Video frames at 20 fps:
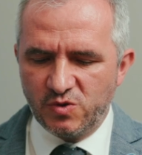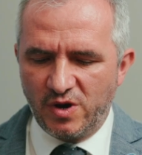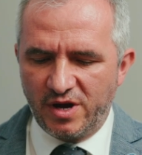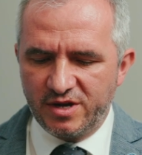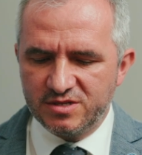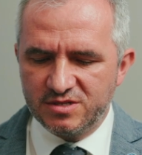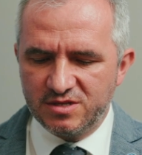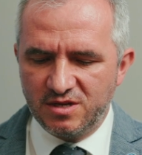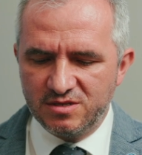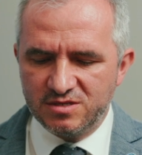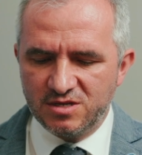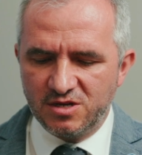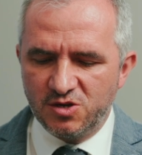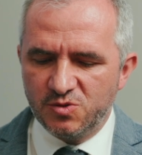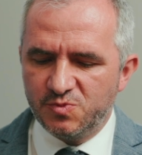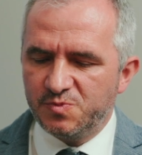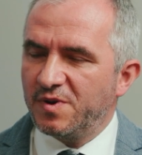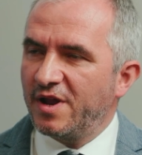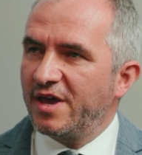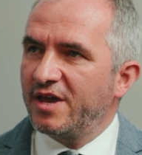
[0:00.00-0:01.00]
drugs? Is there
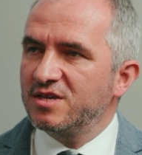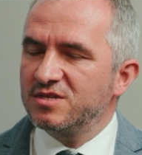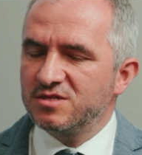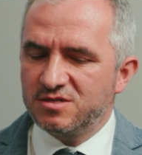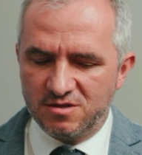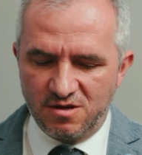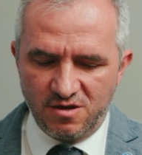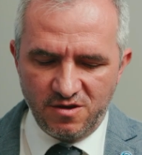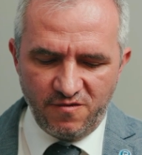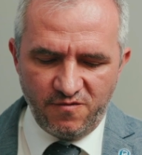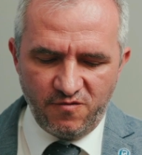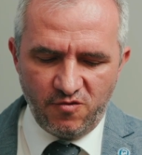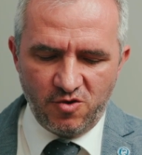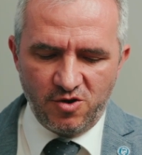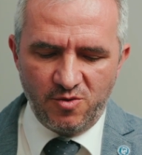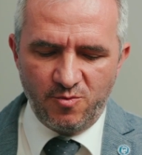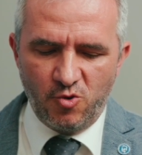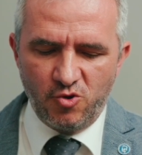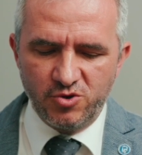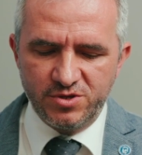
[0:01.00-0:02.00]
a place
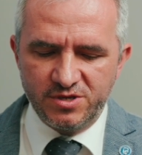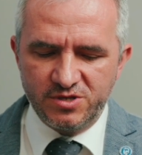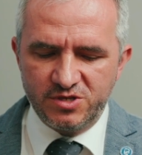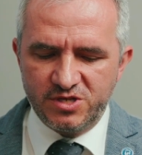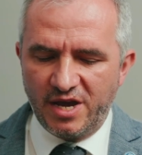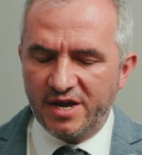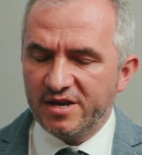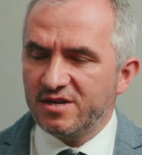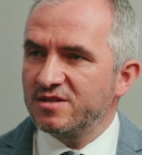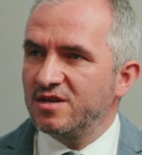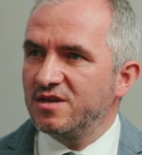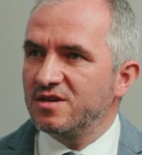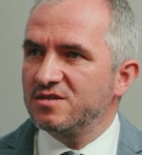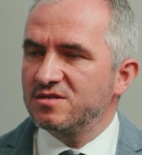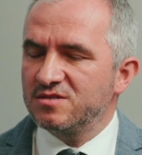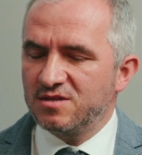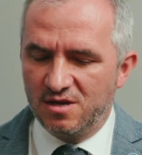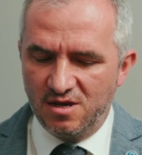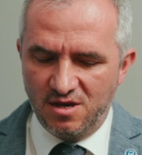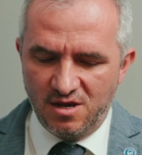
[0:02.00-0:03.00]
for modern
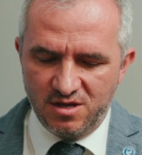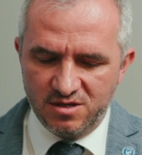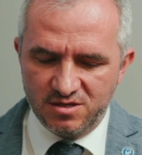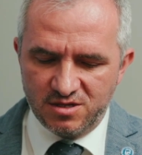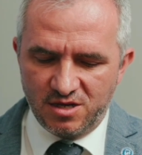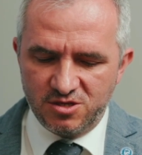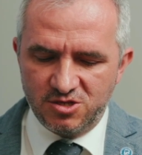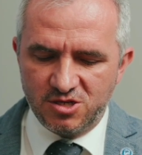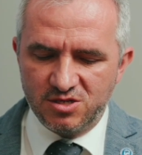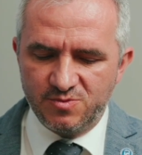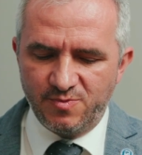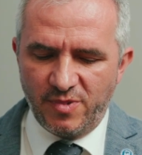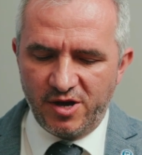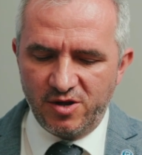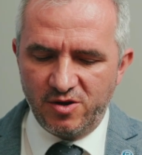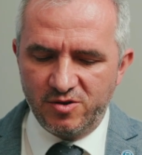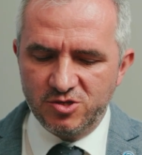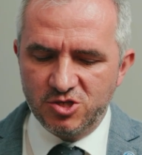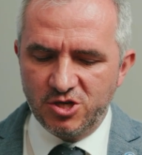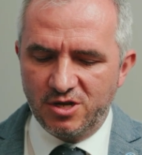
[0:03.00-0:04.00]
techniques such as
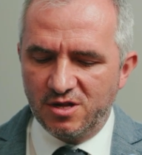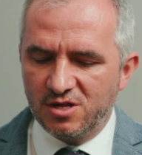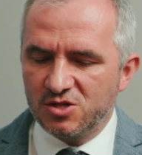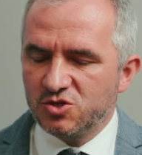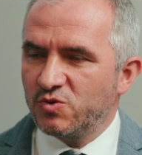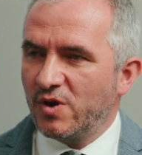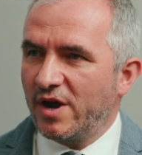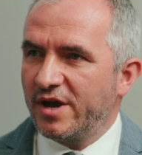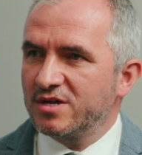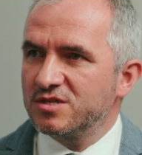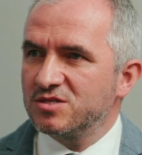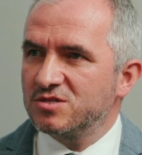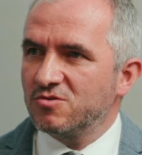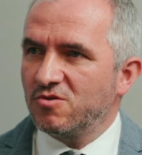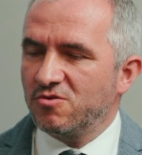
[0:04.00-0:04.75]
biological drugs